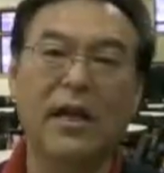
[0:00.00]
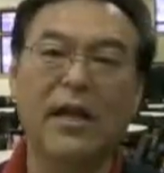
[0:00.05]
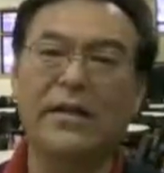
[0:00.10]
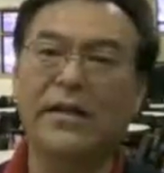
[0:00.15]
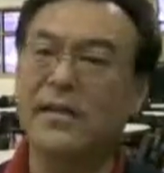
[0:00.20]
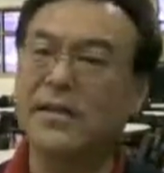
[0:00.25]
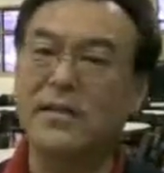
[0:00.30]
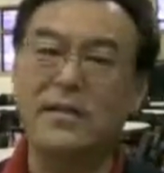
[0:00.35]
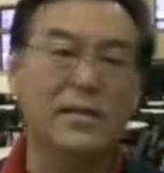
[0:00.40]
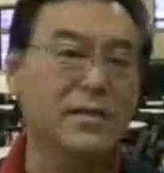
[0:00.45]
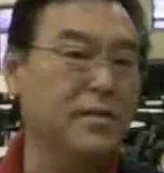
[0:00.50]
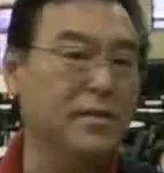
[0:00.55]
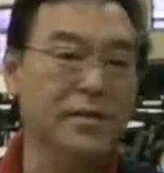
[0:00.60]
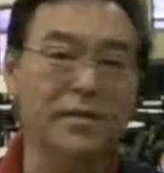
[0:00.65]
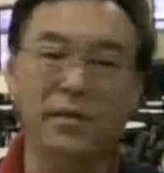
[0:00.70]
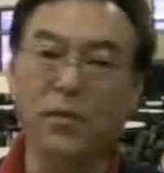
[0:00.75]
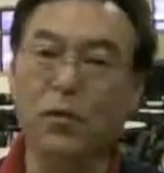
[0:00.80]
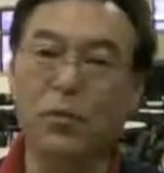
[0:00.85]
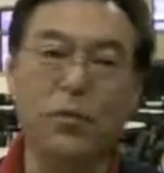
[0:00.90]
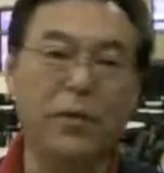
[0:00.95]
This is
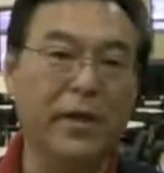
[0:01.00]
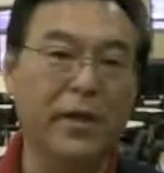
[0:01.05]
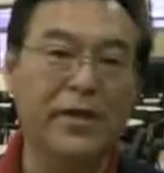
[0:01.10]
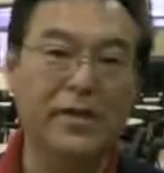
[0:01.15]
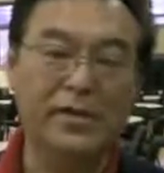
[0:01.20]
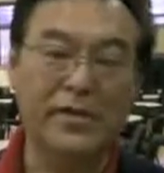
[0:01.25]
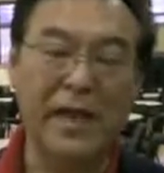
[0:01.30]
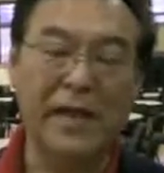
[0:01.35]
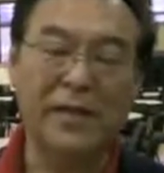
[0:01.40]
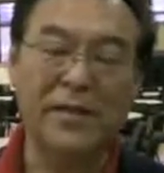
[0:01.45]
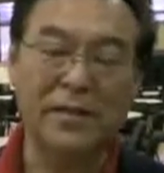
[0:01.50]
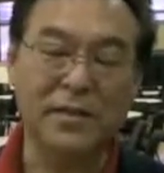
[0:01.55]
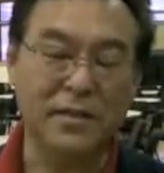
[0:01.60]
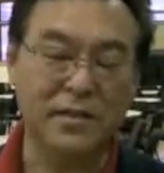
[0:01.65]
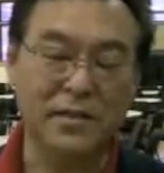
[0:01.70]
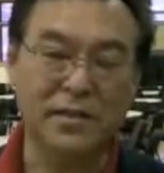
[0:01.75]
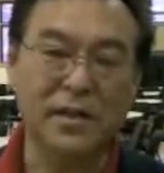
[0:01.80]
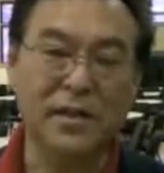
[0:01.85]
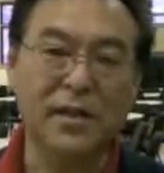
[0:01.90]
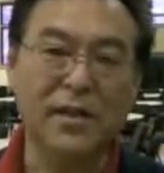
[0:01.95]
no place like
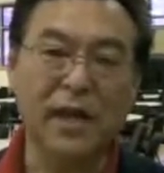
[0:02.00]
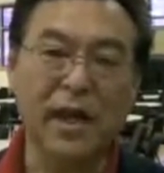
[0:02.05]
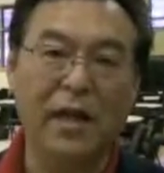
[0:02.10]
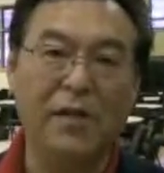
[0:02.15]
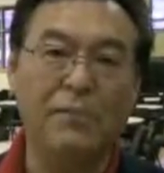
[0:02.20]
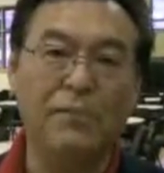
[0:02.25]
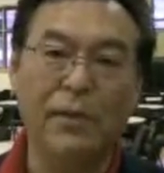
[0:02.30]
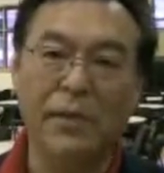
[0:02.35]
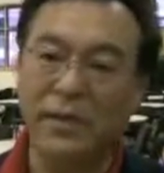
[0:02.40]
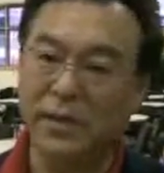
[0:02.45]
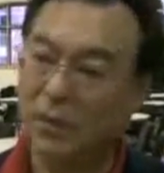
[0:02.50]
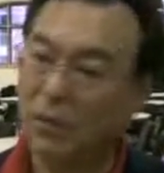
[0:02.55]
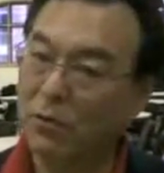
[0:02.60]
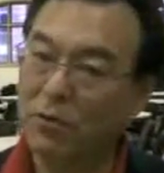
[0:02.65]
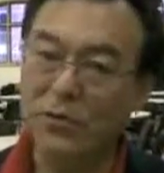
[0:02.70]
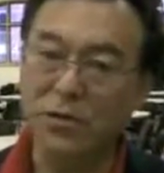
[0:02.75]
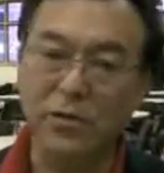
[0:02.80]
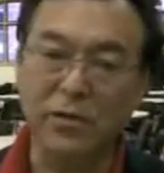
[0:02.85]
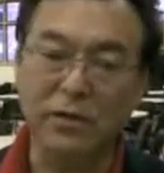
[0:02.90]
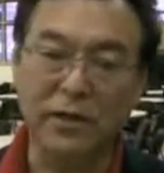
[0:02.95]
this. But
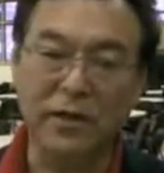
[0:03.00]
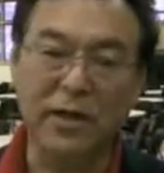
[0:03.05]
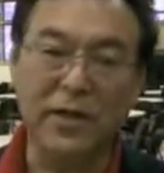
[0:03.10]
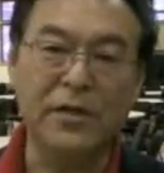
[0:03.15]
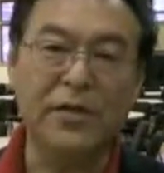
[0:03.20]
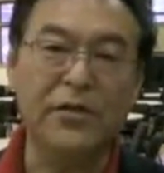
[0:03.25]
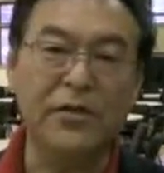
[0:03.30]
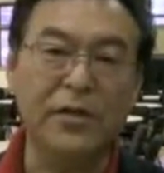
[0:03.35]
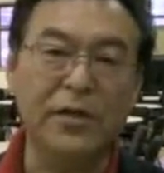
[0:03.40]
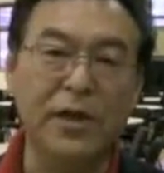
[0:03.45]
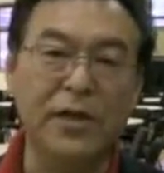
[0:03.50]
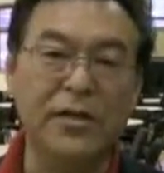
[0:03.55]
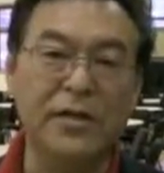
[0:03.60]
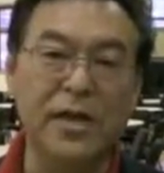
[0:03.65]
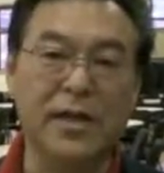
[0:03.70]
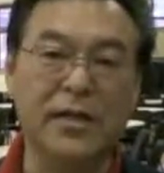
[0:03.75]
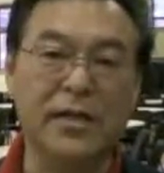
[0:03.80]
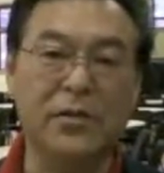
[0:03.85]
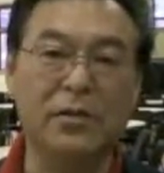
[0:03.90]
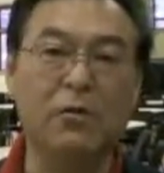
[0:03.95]
also another thing is
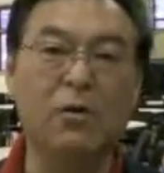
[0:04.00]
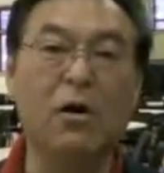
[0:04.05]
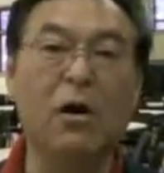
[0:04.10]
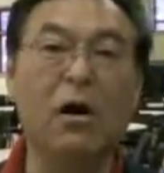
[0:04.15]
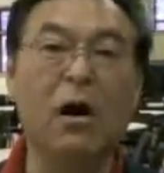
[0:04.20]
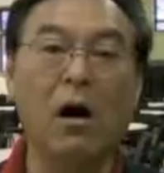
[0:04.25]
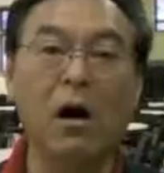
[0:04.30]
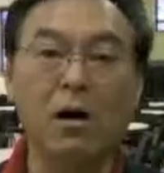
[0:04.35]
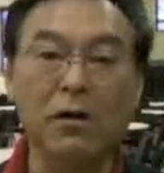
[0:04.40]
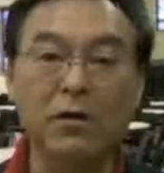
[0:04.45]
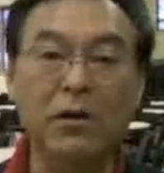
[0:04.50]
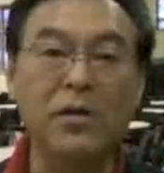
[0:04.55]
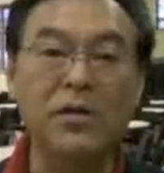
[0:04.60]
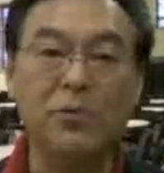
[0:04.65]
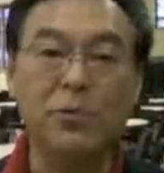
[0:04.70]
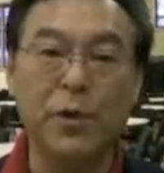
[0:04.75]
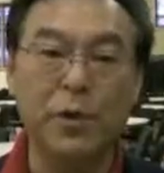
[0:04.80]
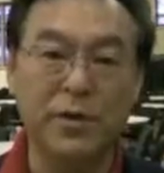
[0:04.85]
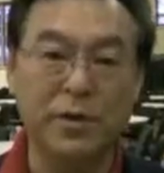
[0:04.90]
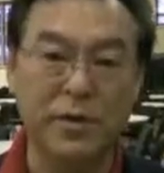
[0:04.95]
that your heart
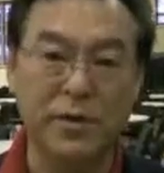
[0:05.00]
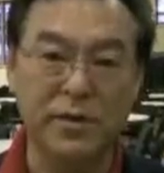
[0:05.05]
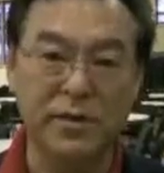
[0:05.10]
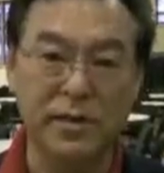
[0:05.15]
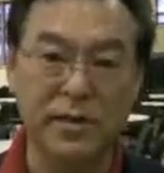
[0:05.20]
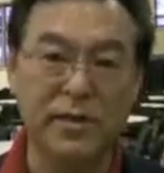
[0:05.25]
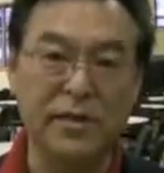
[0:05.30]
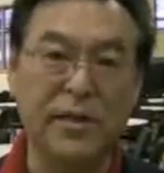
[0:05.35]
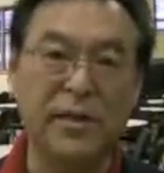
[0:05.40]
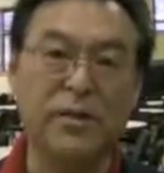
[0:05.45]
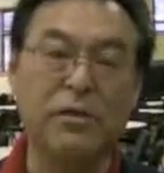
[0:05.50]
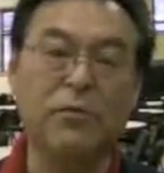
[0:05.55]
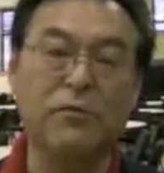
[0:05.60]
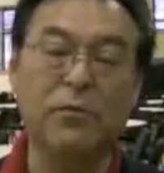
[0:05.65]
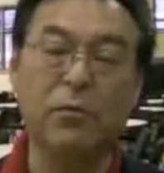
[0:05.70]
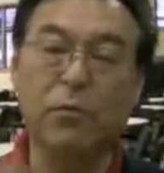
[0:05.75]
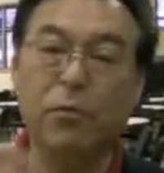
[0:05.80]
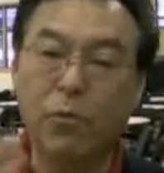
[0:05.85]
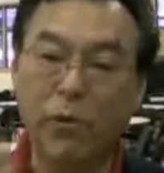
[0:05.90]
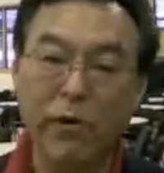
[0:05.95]
is with us, and thank you
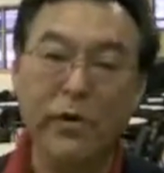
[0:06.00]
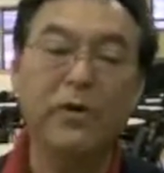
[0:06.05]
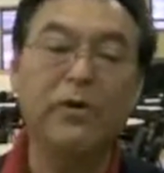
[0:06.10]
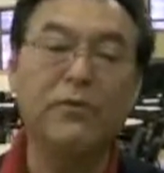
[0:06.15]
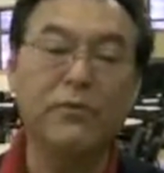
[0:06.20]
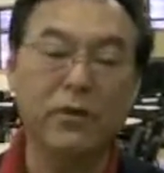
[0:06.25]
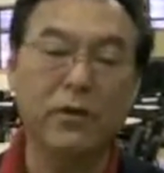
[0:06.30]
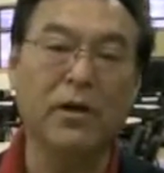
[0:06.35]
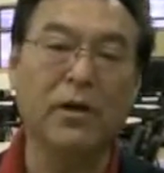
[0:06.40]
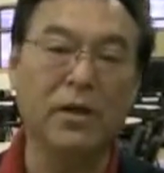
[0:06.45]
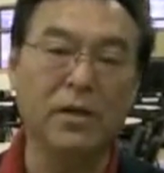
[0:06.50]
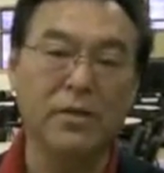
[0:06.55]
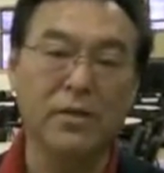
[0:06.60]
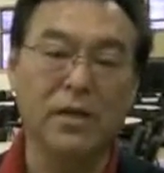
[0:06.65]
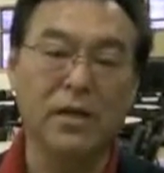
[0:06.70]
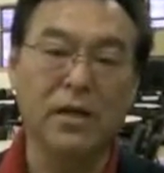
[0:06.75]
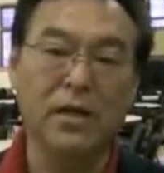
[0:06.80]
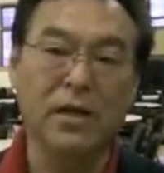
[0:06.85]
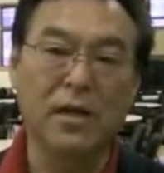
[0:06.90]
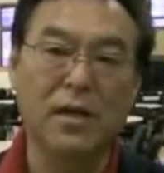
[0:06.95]
for praying for
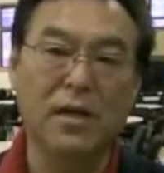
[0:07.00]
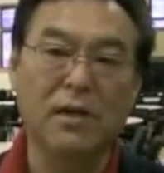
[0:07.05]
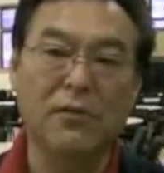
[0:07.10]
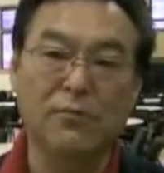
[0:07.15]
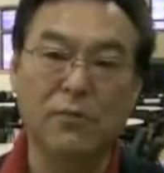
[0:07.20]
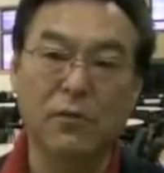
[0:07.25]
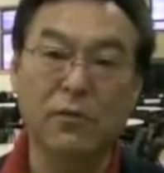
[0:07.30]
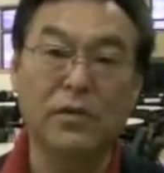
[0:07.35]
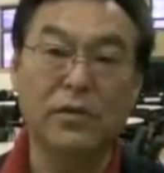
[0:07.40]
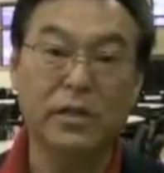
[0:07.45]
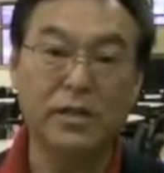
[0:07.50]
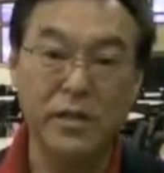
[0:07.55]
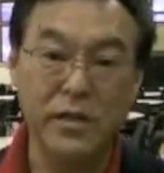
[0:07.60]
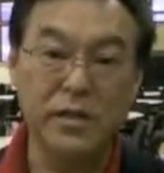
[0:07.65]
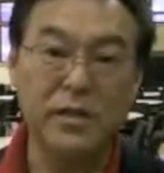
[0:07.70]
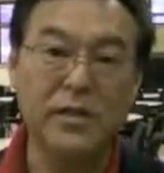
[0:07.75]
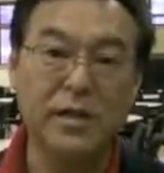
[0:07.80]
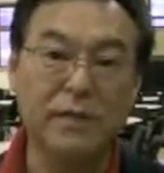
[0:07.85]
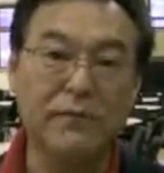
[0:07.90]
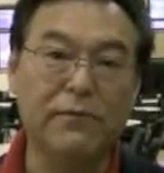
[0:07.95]
us for
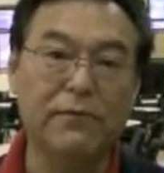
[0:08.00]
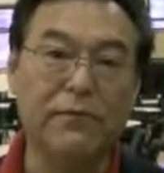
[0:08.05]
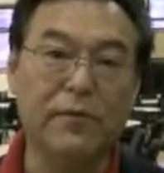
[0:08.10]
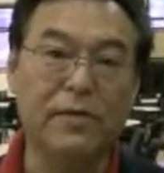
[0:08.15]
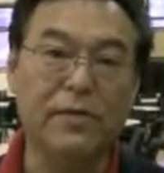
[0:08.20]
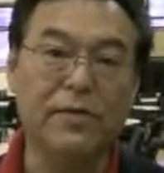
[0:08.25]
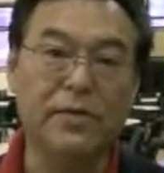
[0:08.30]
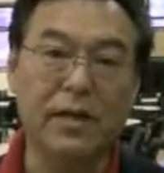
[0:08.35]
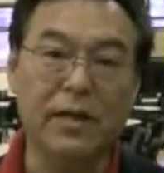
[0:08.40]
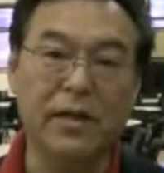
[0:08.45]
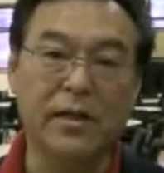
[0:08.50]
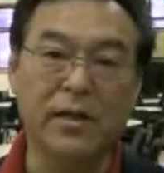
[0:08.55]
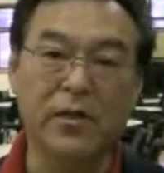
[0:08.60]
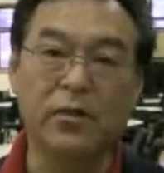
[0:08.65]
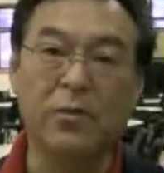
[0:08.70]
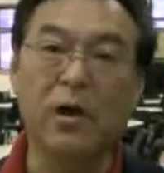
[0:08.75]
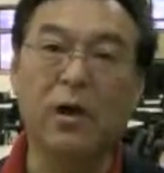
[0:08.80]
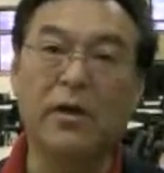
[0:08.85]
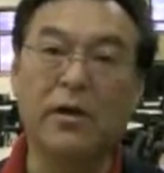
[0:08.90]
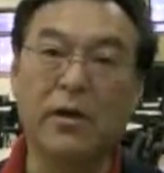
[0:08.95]
this conference. And
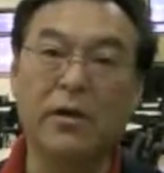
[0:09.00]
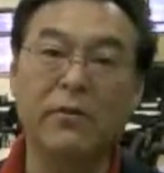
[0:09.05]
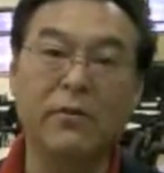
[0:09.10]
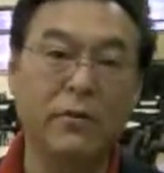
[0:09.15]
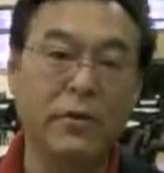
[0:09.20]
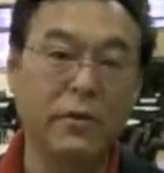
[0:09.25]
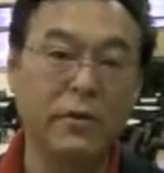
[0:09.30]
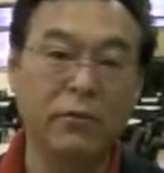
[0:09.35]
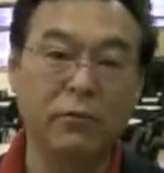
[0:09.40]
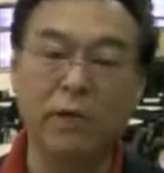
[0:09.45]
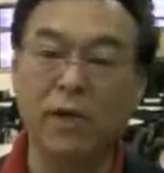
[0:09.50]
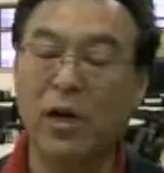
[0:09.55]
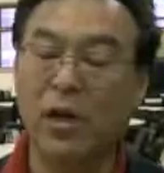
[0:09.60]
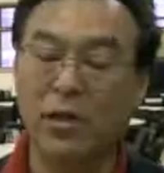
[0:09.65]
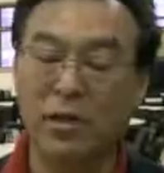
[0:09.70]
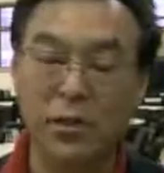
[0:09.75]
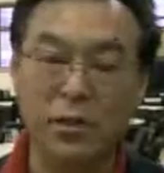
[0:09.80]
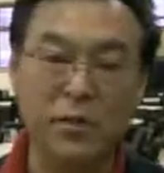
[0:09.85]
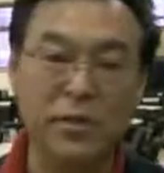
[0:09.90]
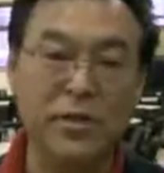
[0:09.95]
you are, even we
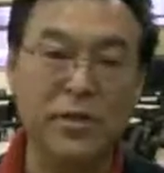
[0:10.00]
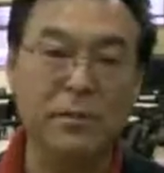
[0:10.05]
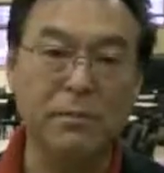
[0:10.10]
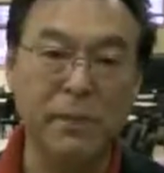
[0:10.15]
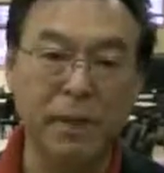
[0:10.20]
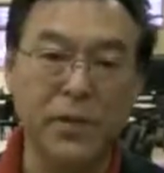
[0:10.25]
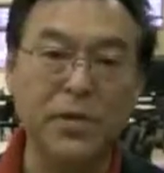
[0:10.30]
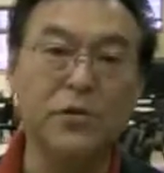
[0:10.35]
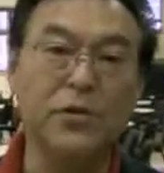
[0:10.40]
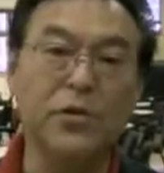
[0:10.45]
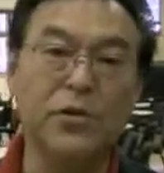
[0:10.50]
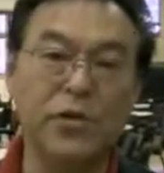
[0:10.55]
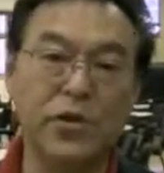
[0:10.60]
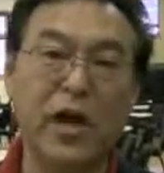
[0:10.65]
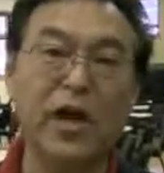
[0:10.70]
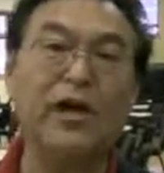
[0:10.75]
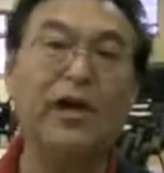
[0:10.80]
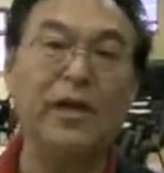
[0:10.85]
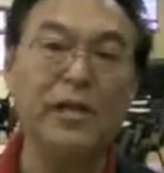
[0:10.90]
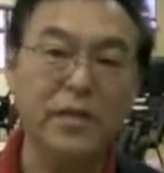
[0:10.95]
are using Mandarin
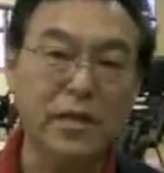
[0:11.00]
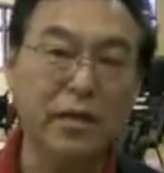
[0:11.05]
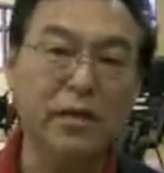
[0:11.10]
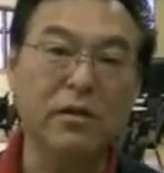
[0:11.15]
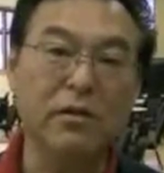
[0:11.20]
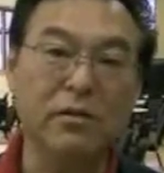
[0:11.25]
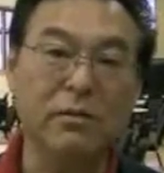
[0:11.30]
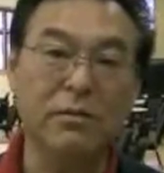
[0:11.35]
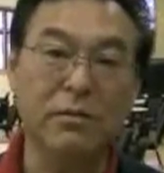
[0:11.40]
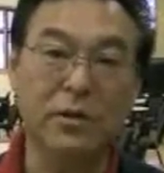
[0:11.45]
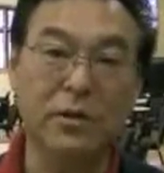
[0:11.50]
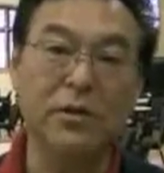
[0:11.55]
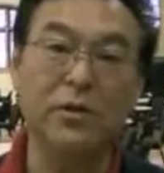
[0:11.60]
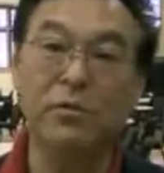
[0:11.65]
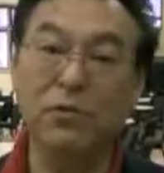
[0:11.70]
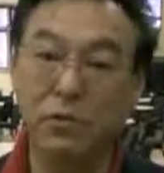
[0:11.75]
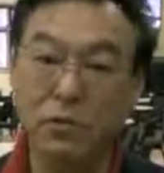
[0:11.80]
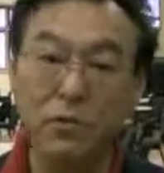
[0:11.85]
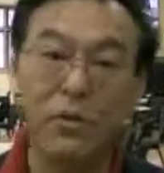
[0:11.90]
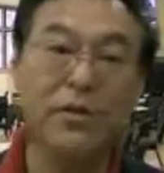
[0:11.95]
Chinese here, but
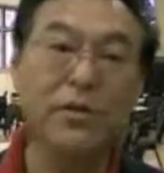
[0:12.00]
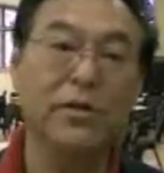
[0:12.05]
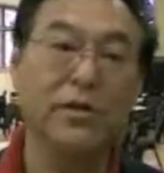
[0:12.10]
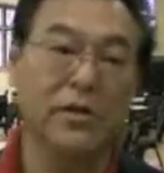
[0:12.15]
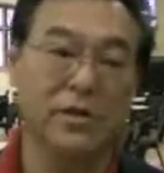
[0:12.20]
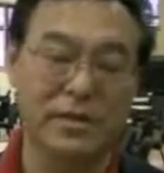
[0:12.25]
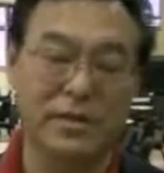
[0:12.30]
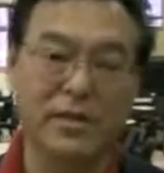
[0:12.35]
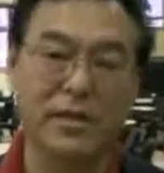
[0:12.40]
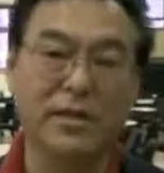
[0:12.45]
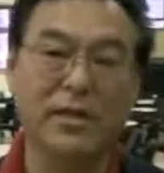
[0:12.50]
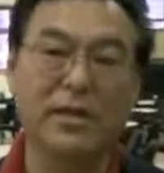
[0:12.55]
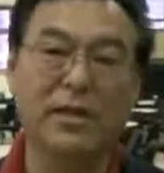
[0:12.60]
you are with us.